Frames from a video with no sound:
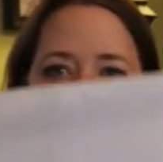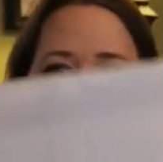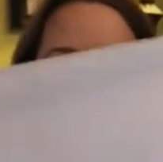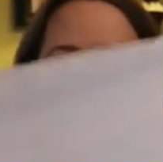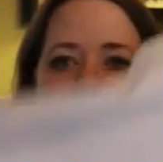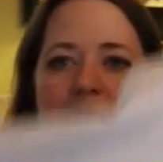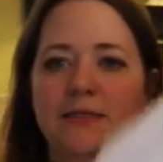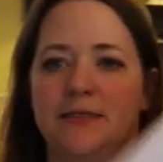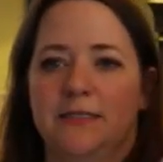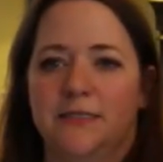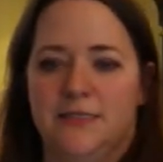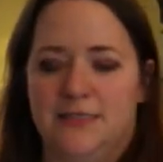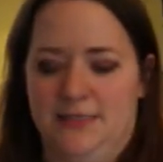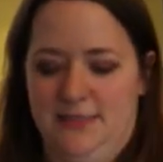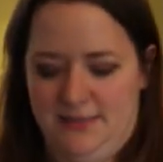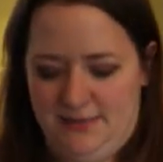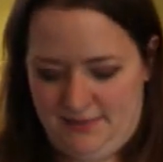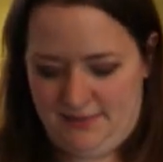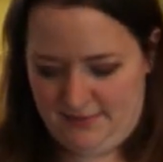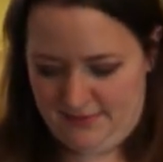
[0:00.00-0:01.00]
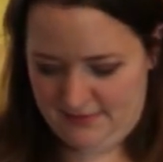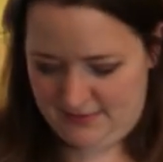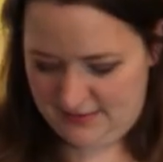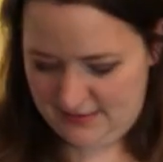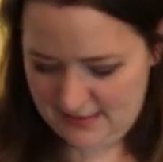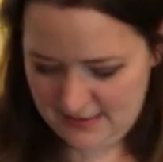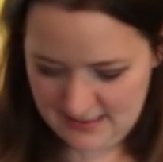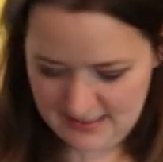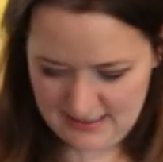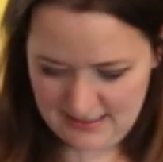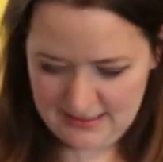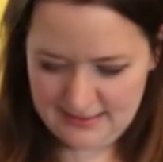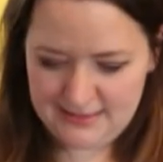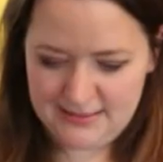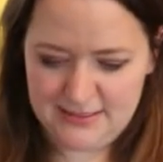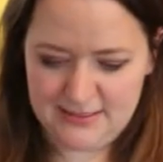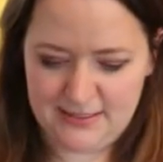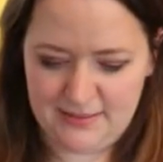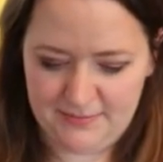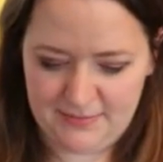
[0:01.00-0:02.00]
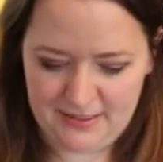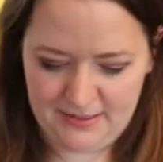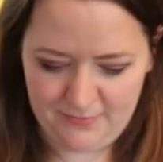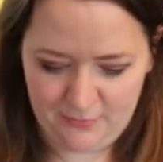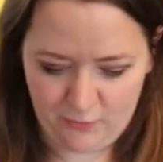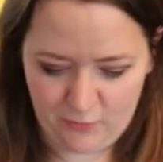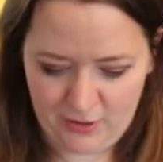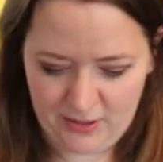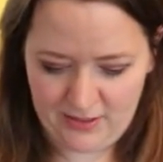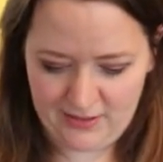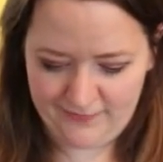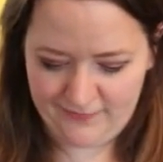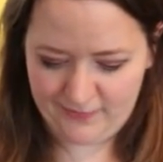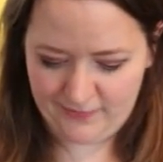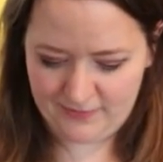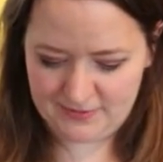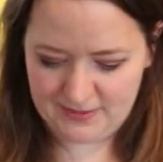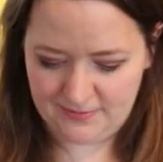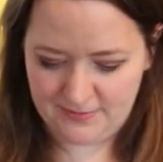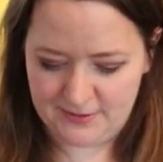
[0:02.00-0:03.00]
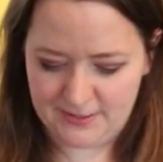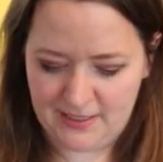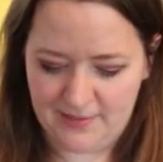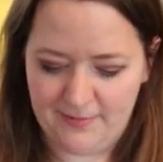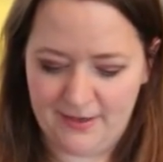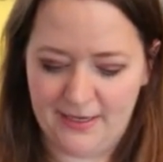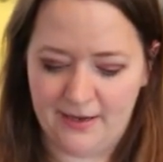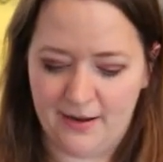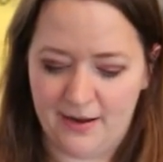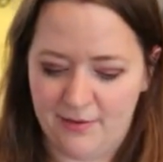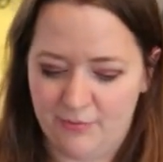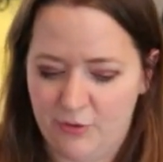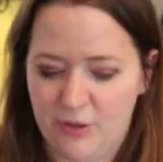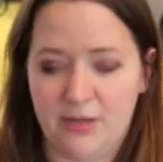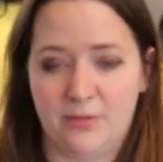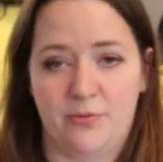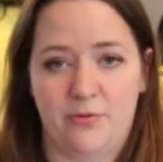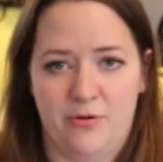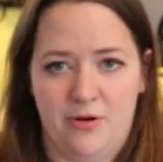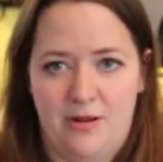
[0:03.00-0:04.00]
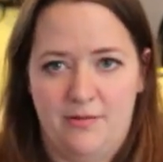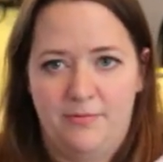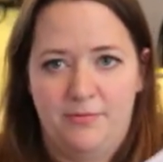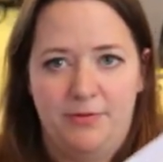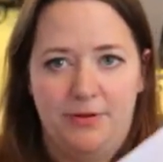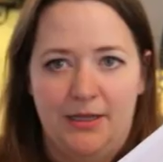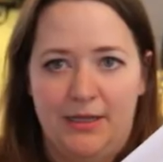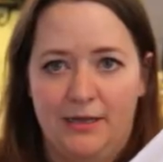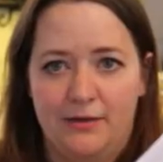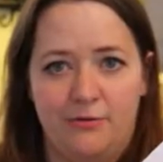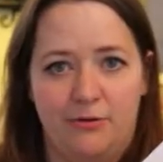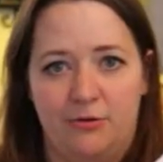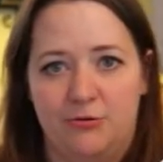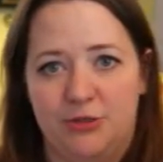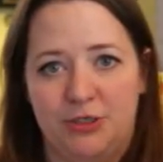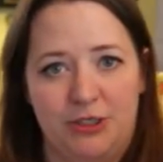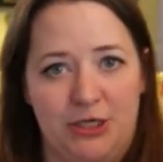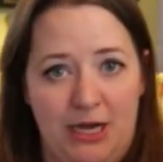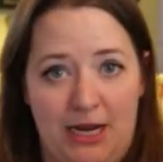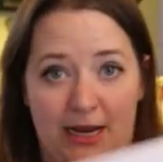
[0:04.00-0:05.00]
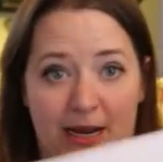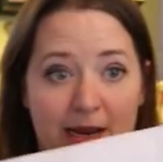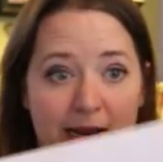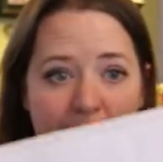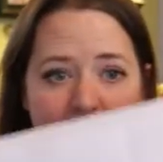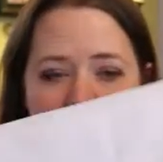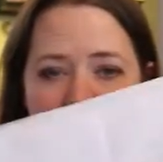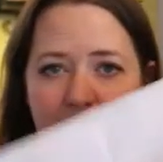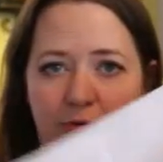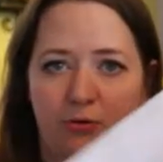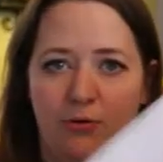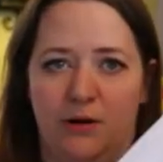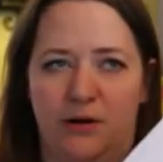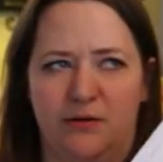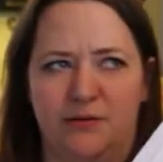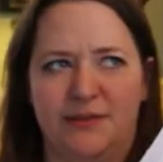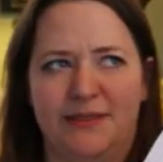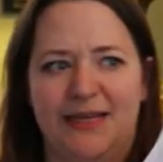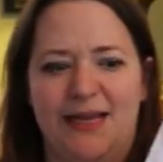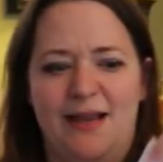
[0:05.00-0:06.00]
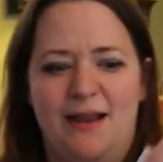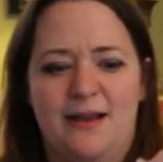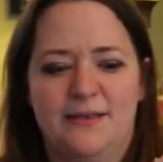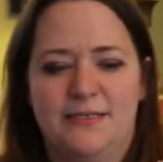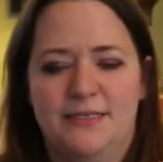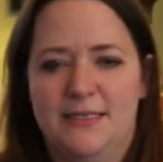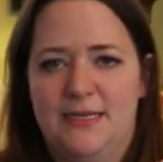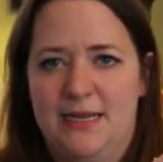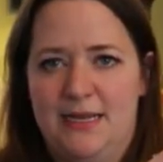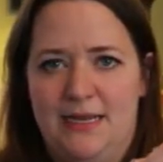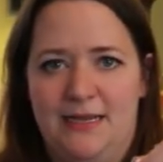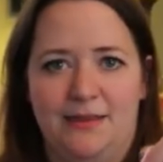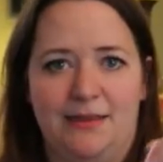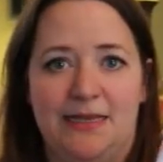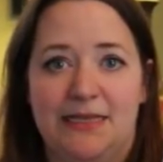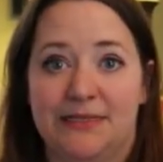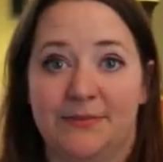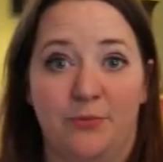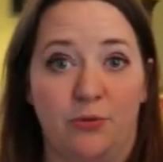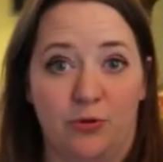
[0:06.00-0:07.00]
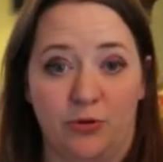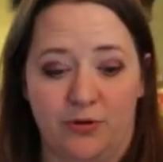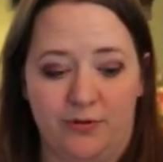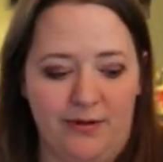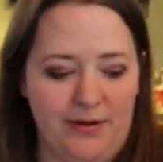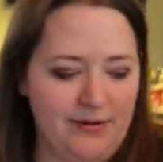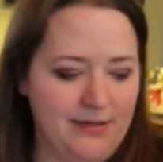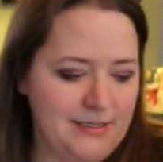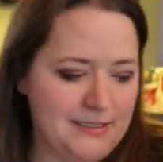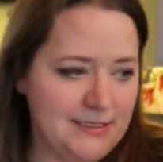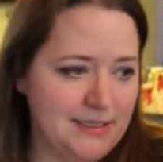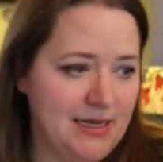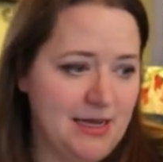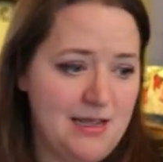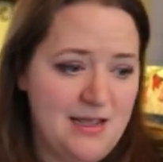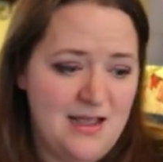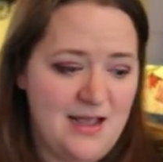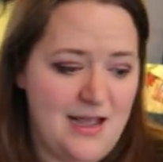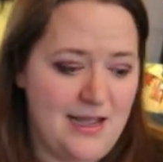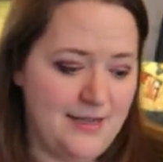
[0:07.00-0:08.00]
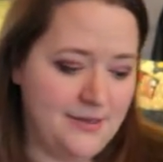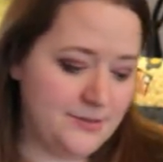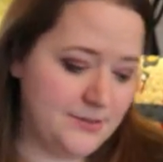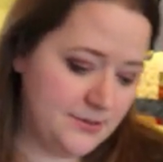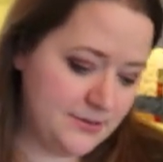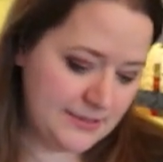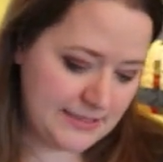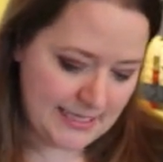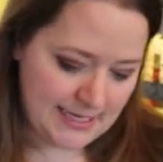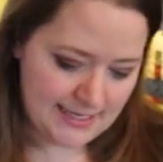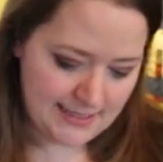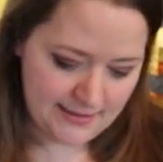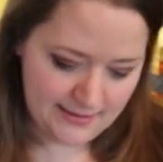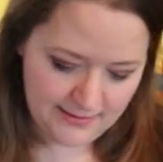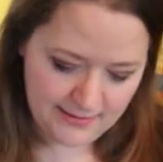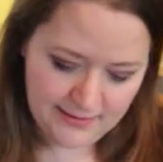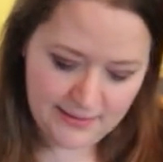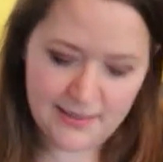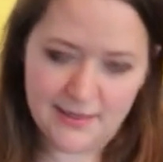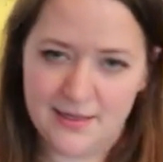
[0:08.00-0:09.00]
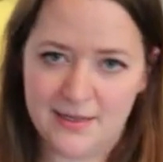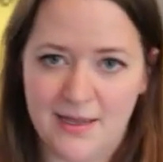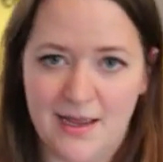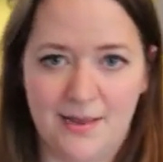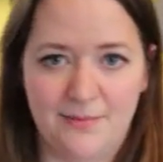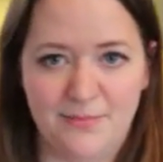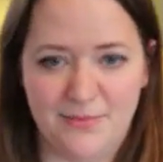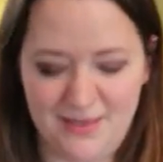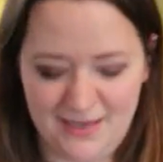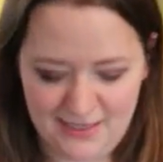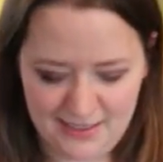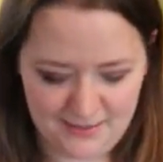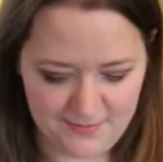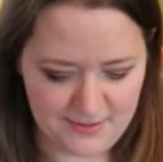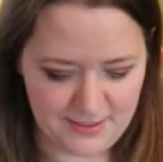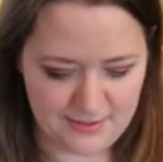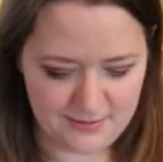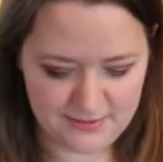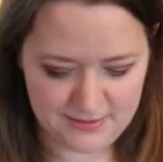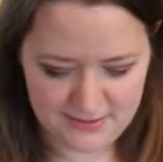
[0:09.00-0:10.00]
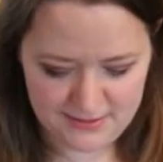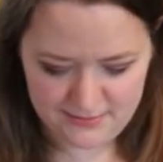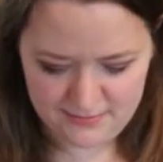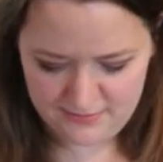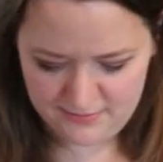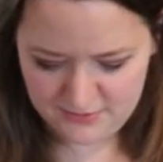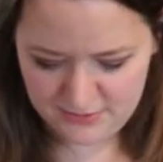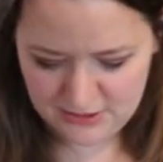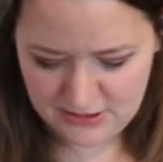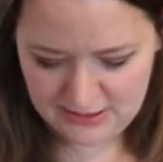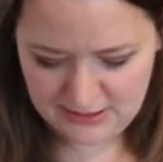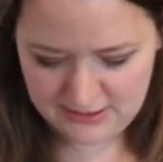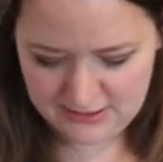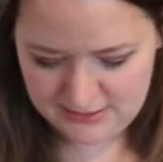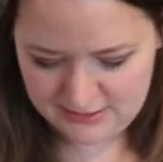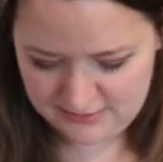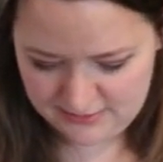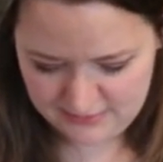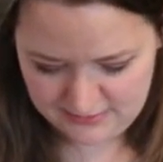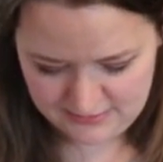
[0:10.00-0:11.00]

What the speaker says: It's just something I'm working on from time to time. And I will probably crochet or tat a lace border around this. I also tat, I'm thinking about trying to,